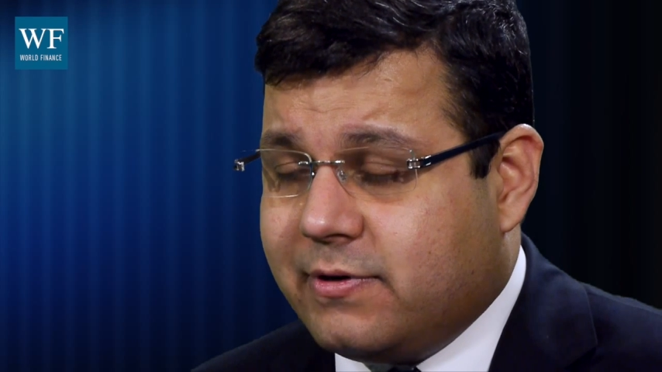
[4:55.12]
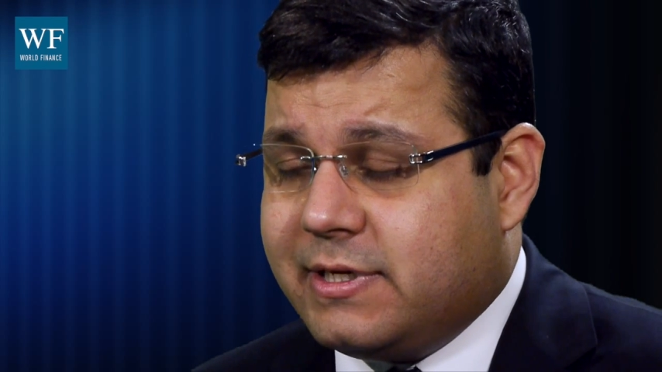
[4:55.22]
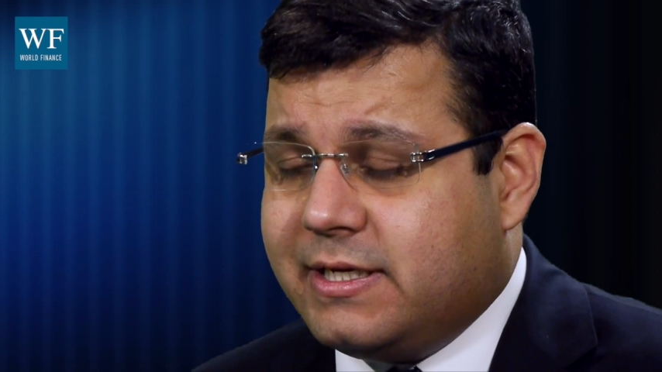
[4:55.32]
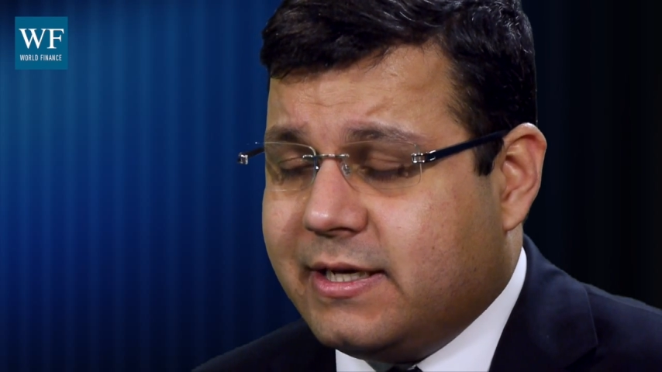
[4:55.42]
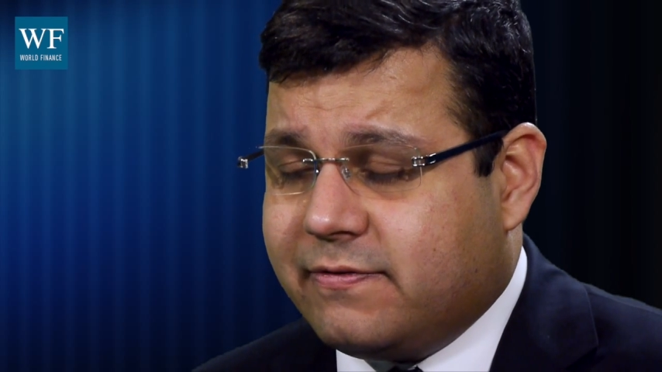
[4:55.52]
will
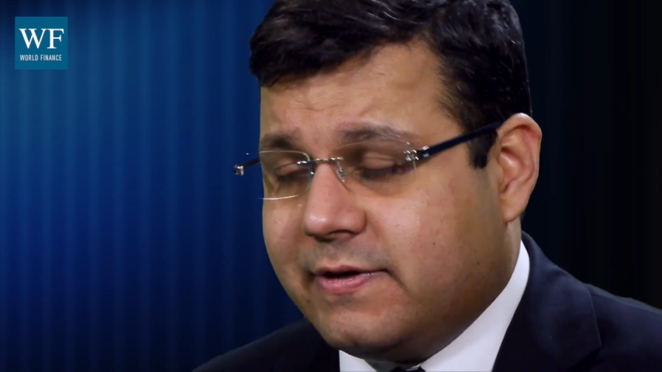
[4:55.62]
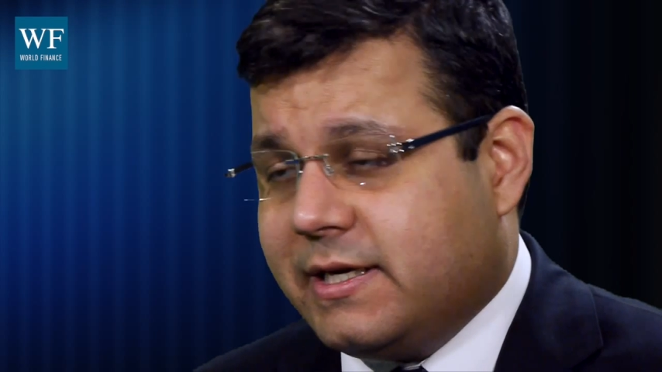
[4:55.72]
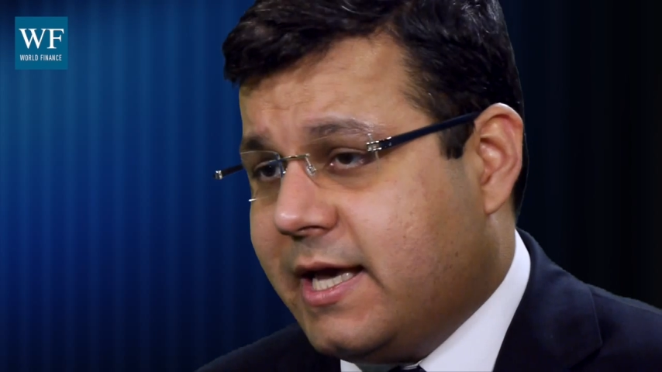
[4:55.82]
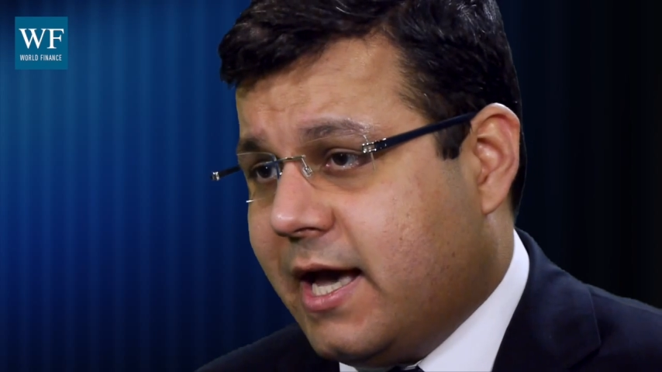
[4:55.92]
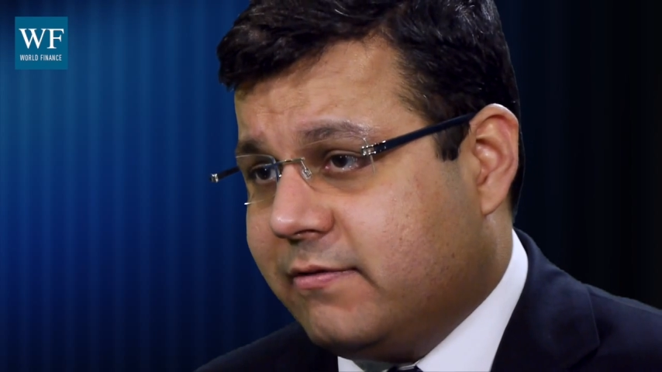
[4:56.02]

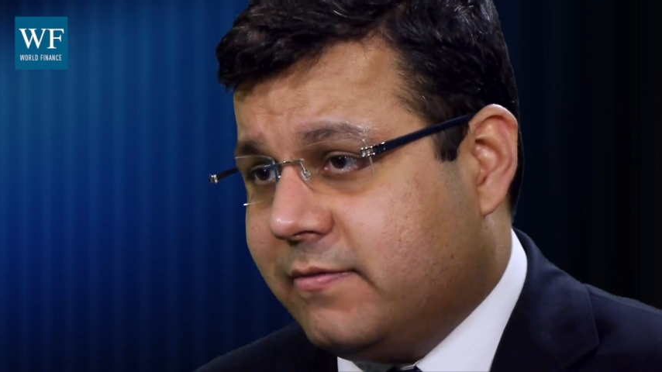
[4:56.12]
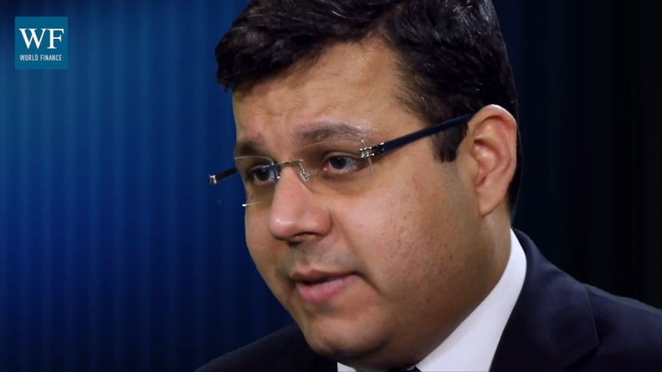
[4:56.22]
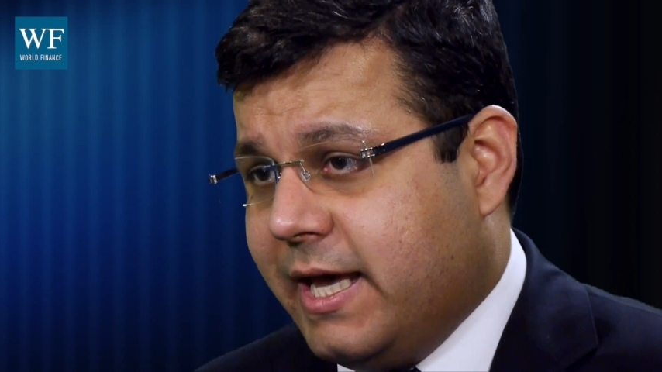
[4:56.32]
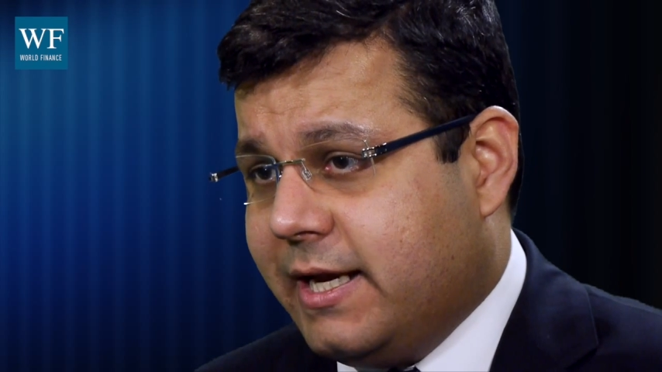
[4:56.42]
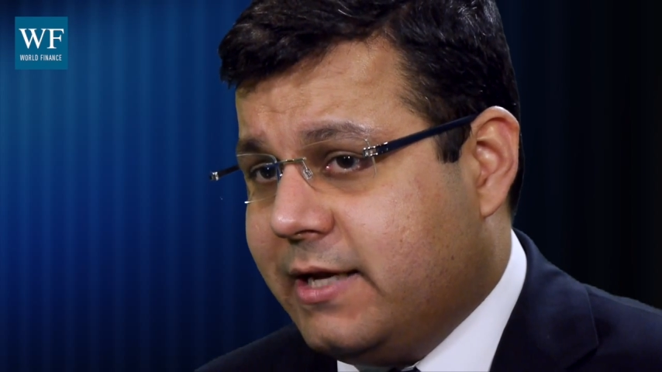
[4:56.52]
definitely have a
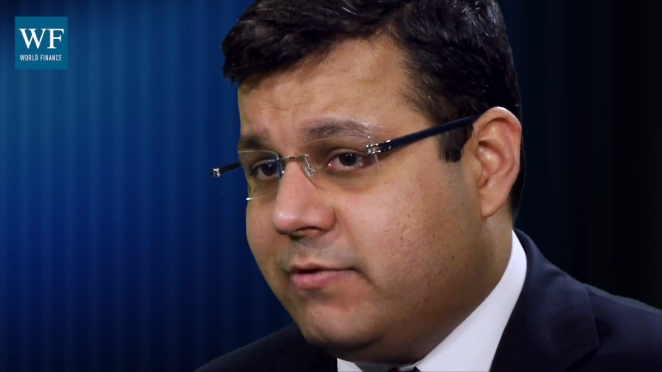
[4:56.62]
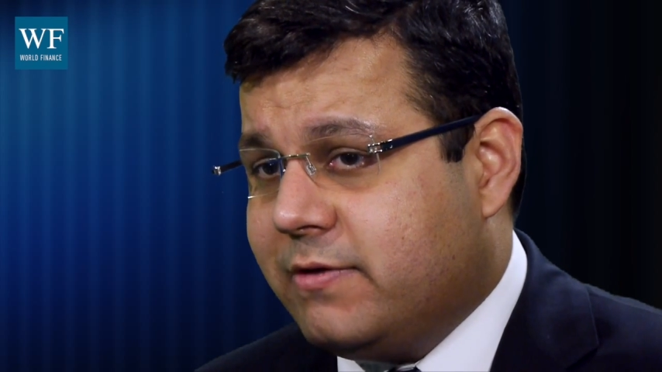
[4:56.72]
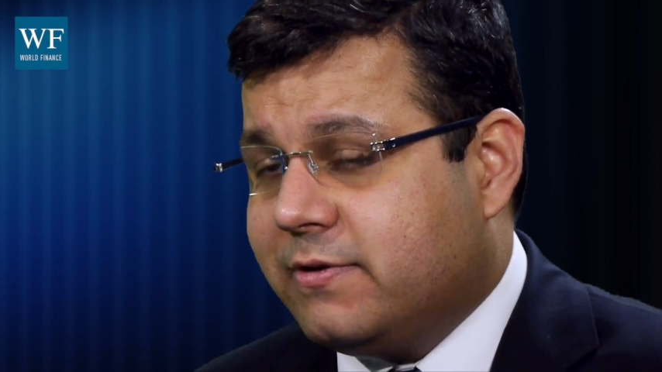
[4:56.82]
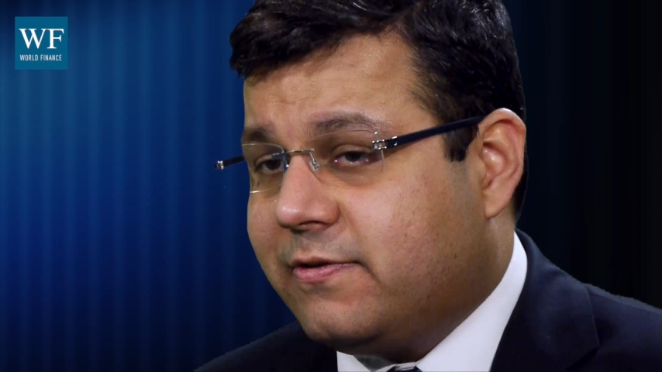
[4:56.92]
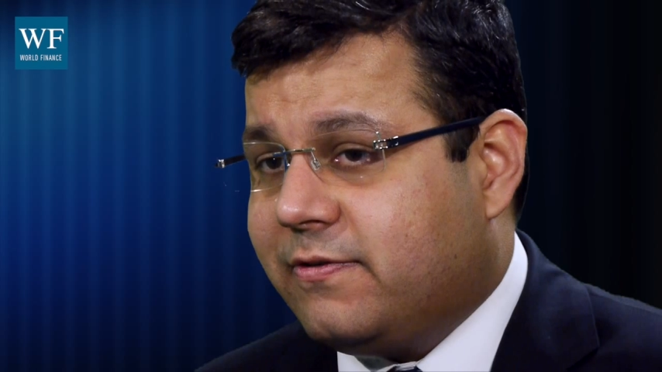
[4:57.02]
bearing.
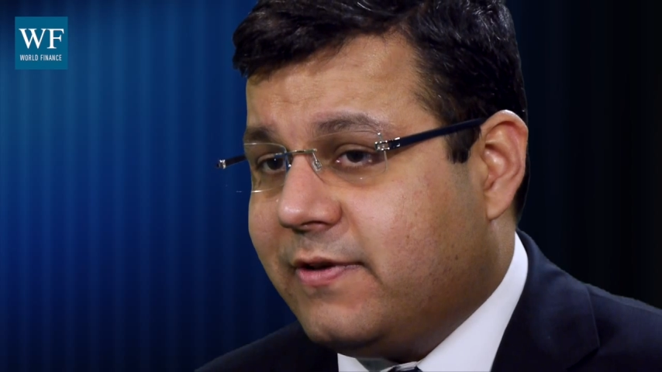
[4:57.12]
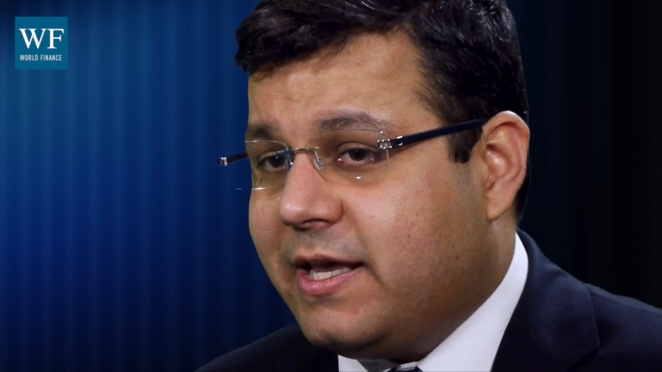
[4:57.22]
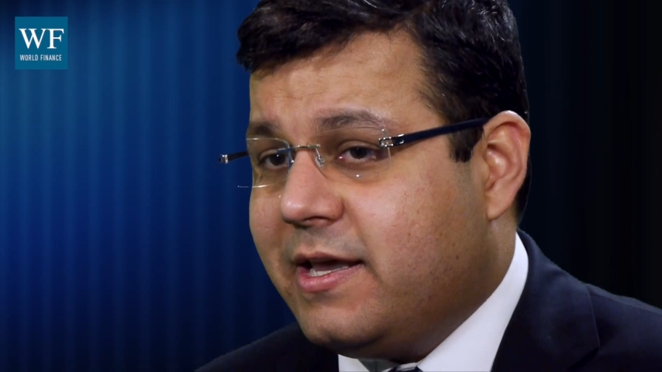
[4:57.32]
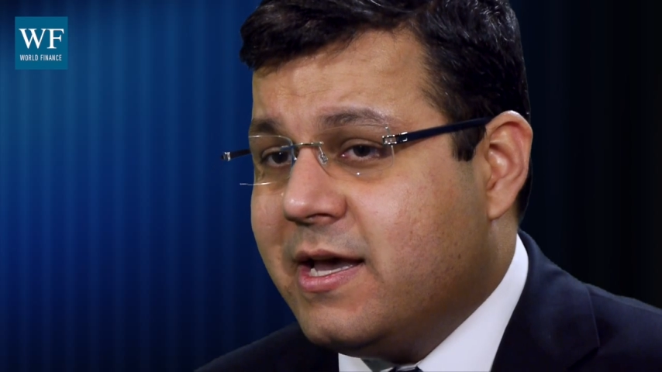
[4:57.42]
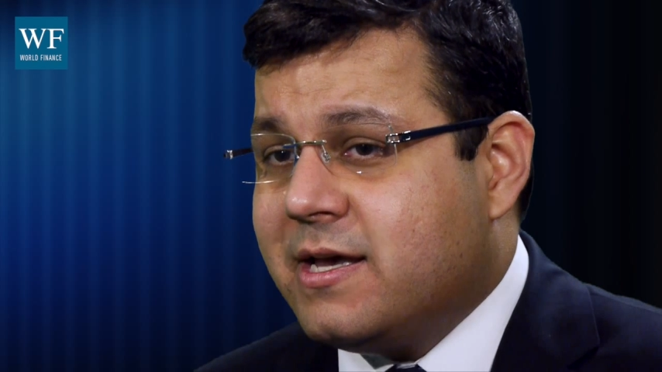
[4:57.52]
We will
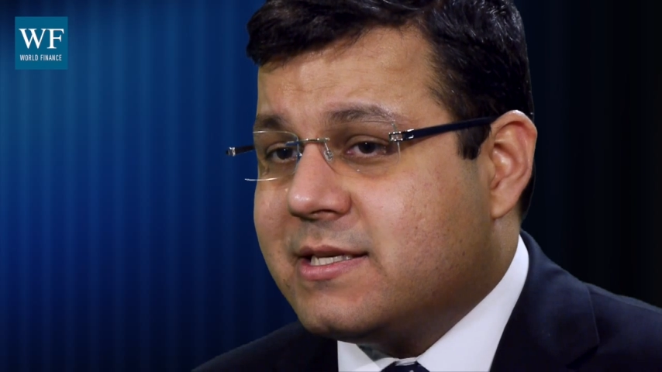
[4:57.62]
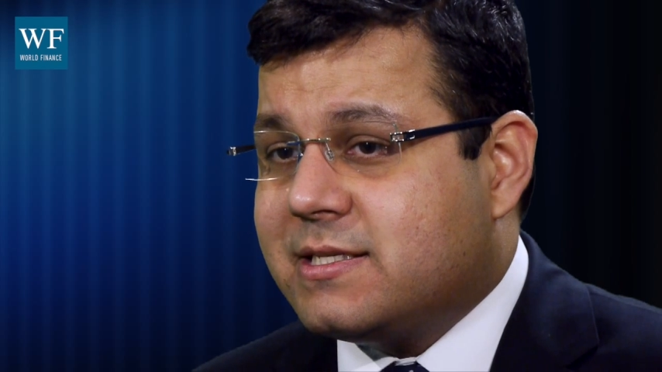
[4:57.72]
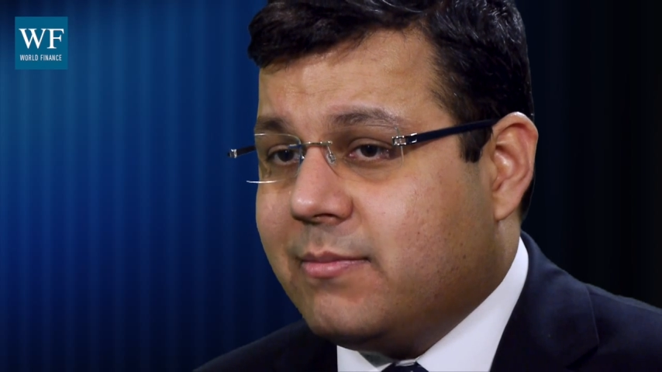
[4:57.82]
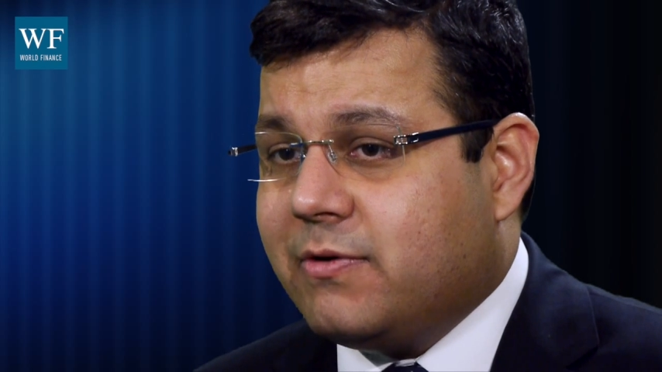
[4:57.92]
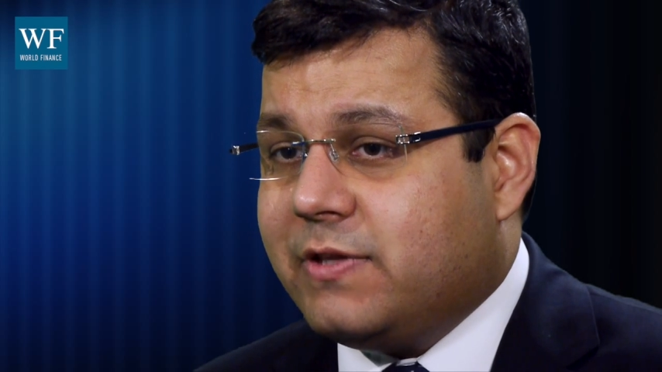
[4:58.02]
see
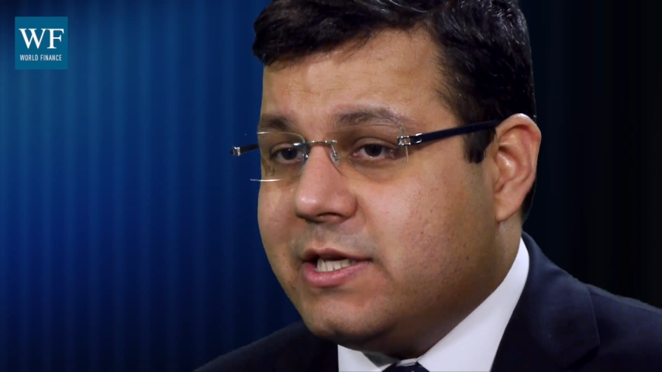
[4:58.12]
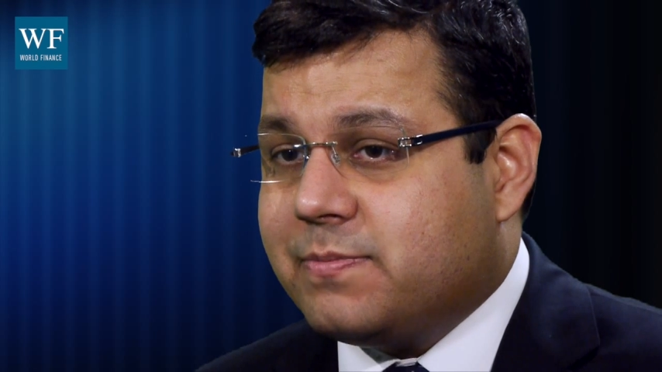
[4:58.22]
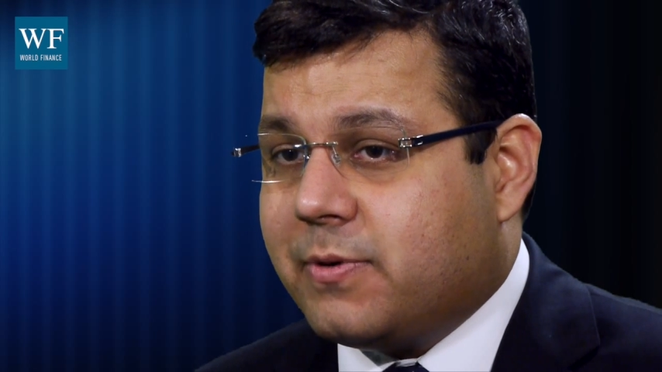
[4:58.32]
some of these